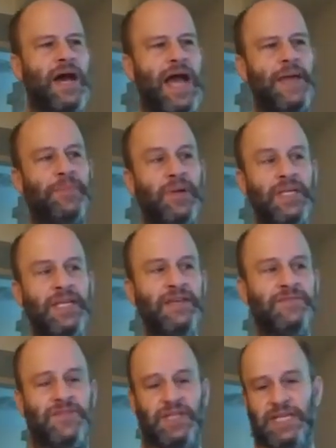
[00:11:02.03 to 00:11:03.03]
I
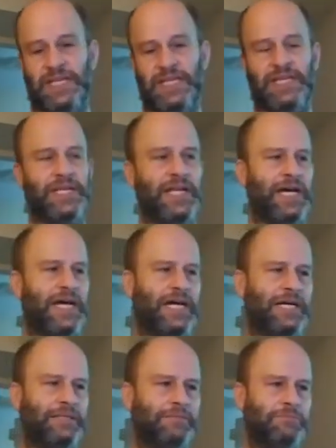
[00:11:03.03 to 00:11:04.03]
believed in
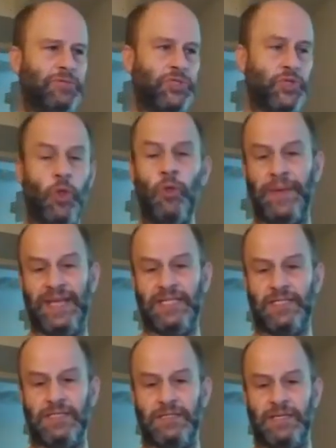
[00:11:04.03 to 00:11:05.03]
uh,
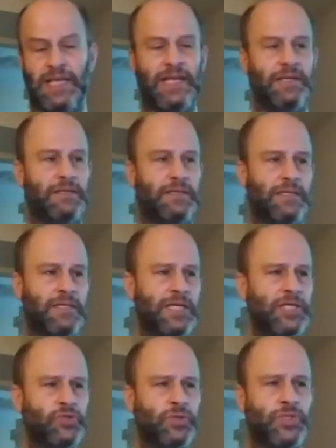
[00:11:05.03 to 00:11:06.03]
soulmates and
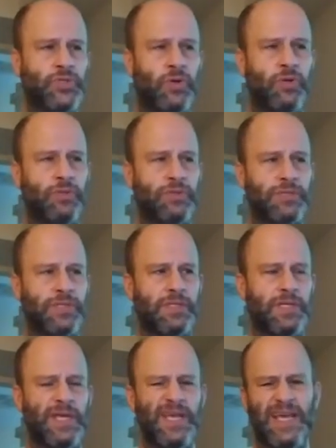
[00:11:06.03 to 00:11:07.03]
kindred souls,
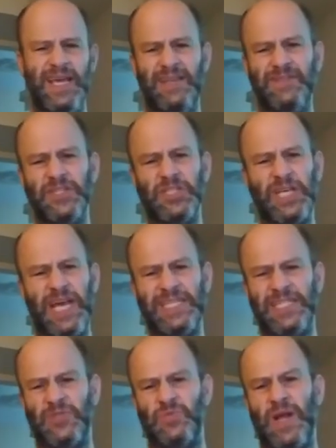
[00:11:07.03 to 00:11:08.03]
and eventually I
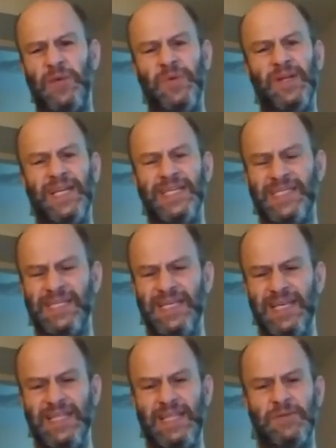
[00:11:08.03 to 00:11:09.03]
just I realized
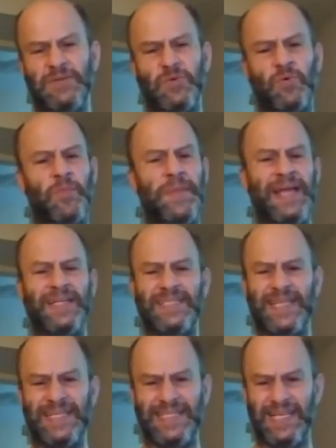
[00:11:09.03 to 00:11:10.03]
that was a
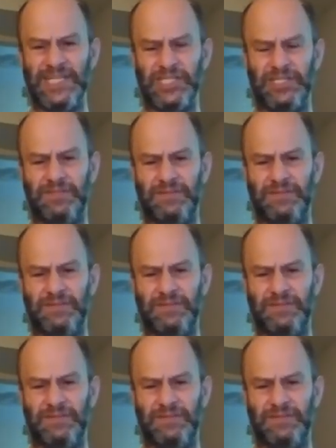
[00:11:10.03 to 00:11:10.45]
romanticization